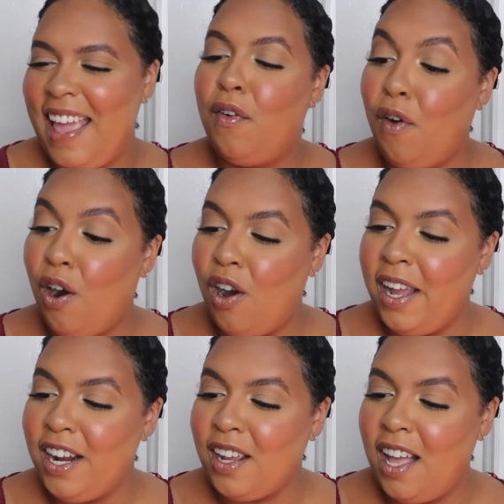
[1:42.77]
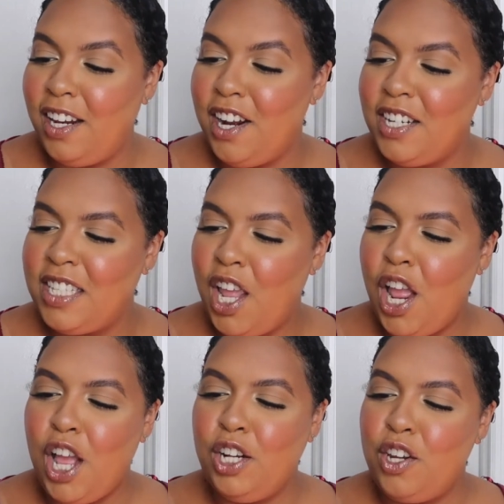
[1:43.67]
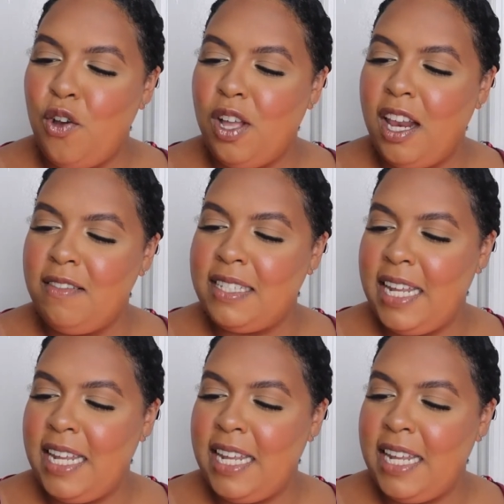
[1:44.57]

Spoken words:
for all hair colors, no gloves